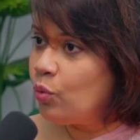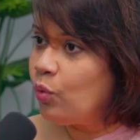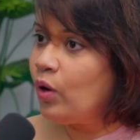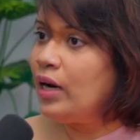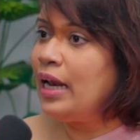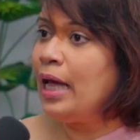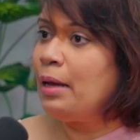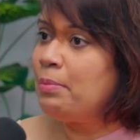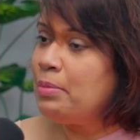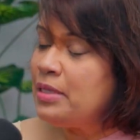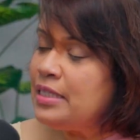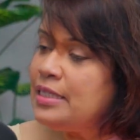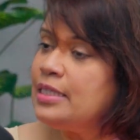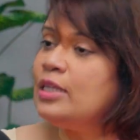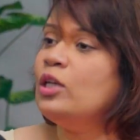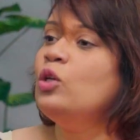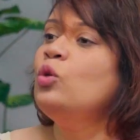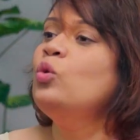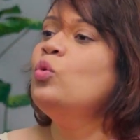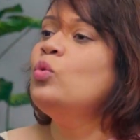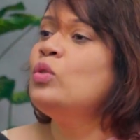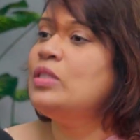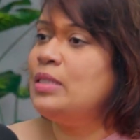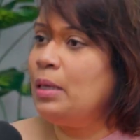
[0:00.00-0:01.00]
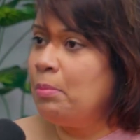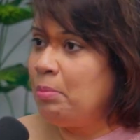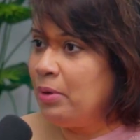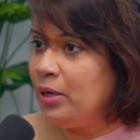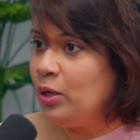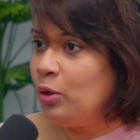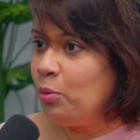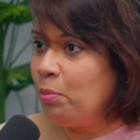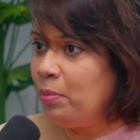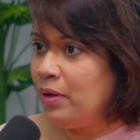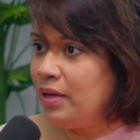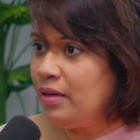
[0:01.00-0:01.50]
what happens? You step in
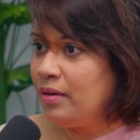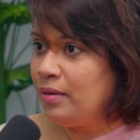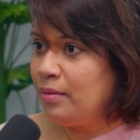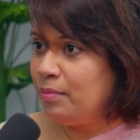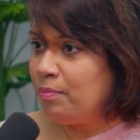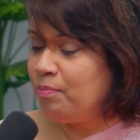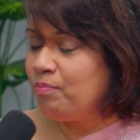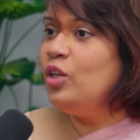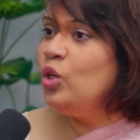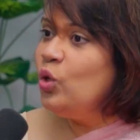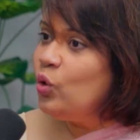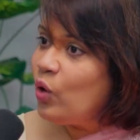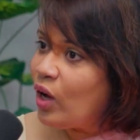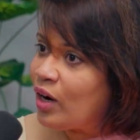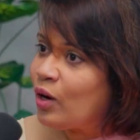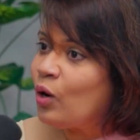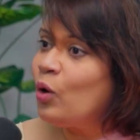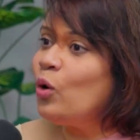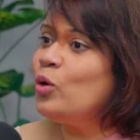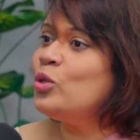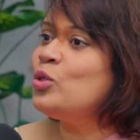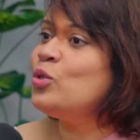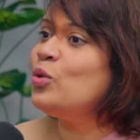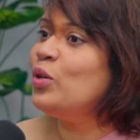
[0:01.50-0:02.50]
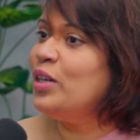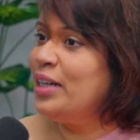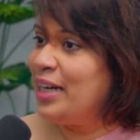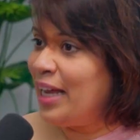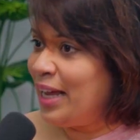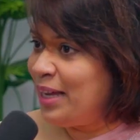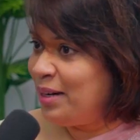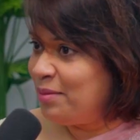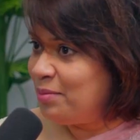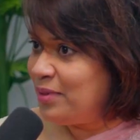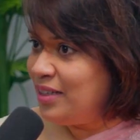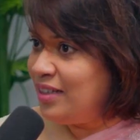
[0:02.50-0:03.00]
to pay it. You are close to
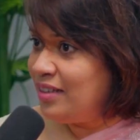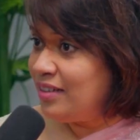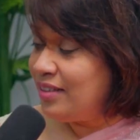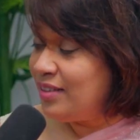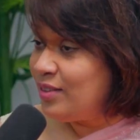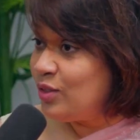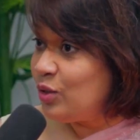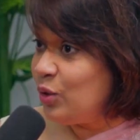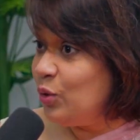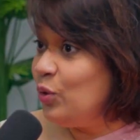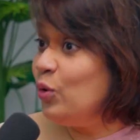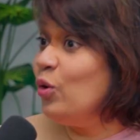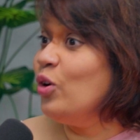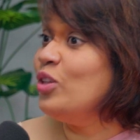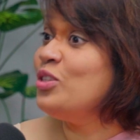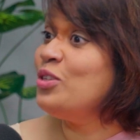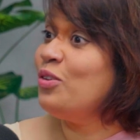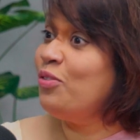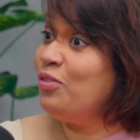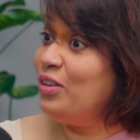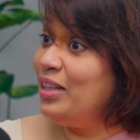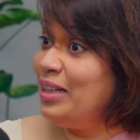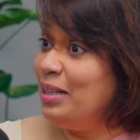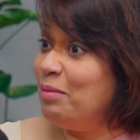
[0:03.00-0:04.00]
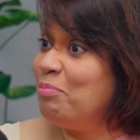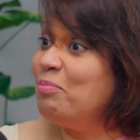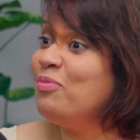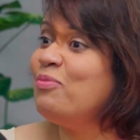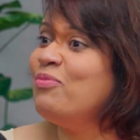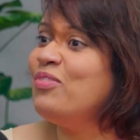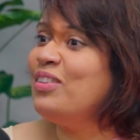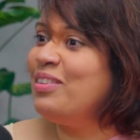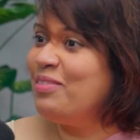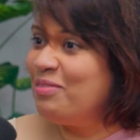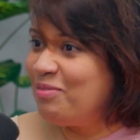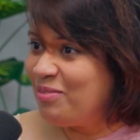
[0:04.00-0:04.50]
retirement. So you also feel
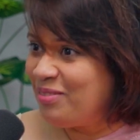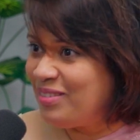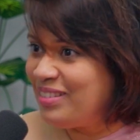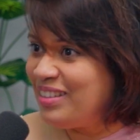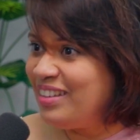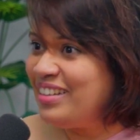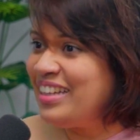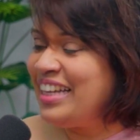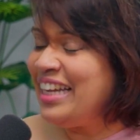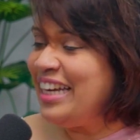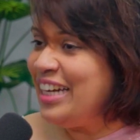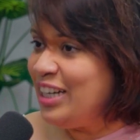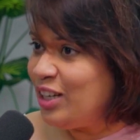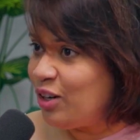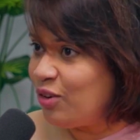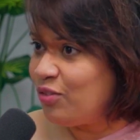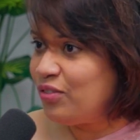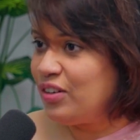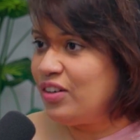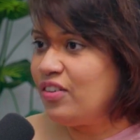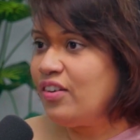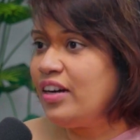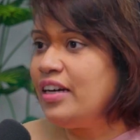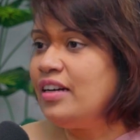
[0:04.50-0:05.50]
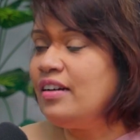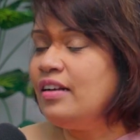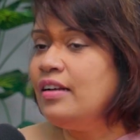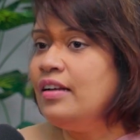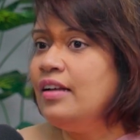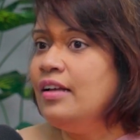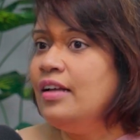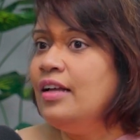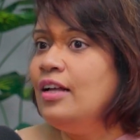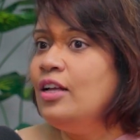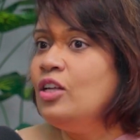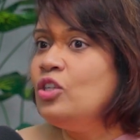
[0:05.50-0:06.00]
the heat of it, right?
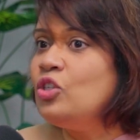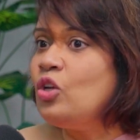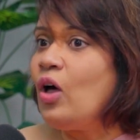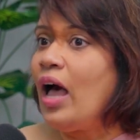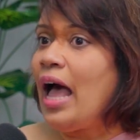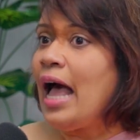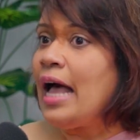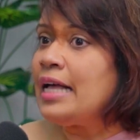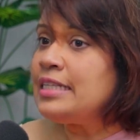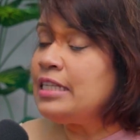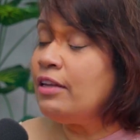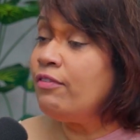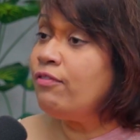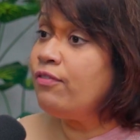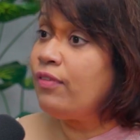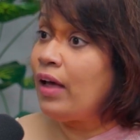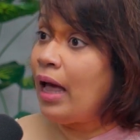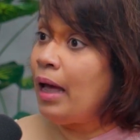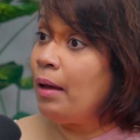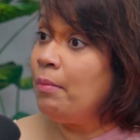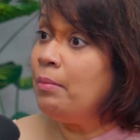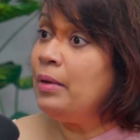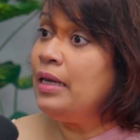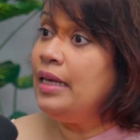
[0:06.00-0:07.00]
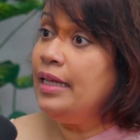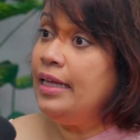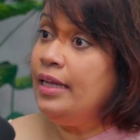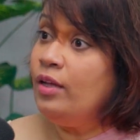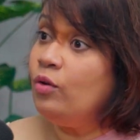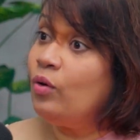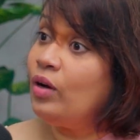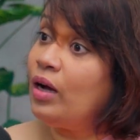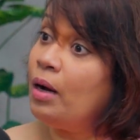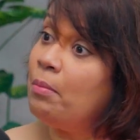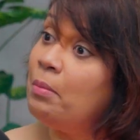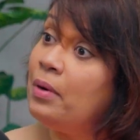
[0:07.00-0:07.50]
So as a family,
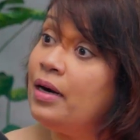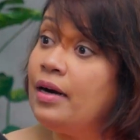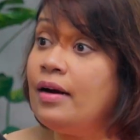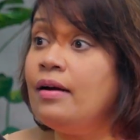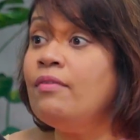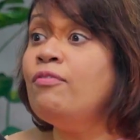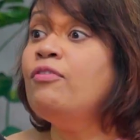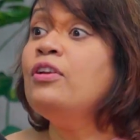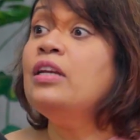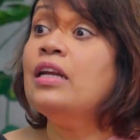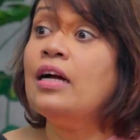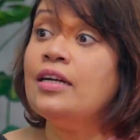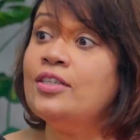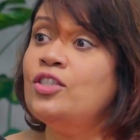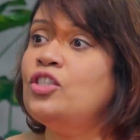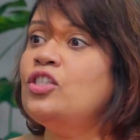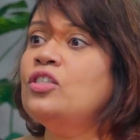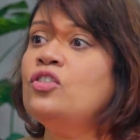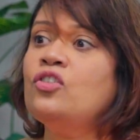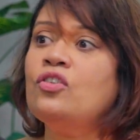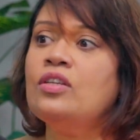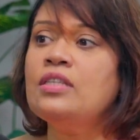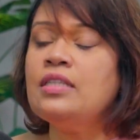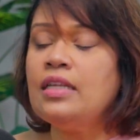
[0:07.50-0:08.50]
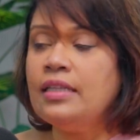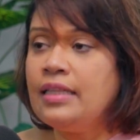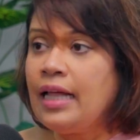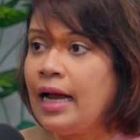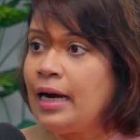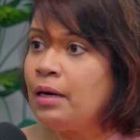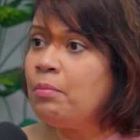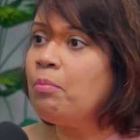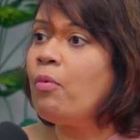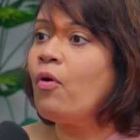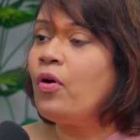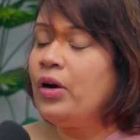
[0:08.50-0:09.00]
you come under a financial stress at
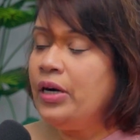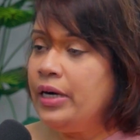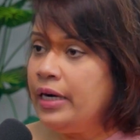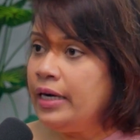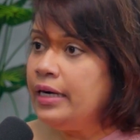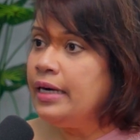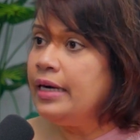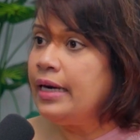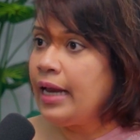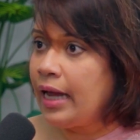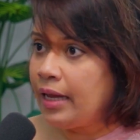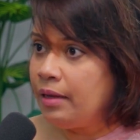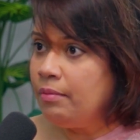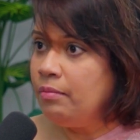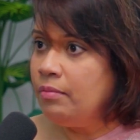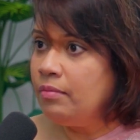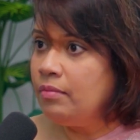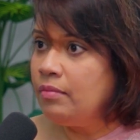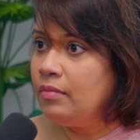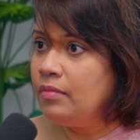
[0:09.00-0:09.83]
that point in time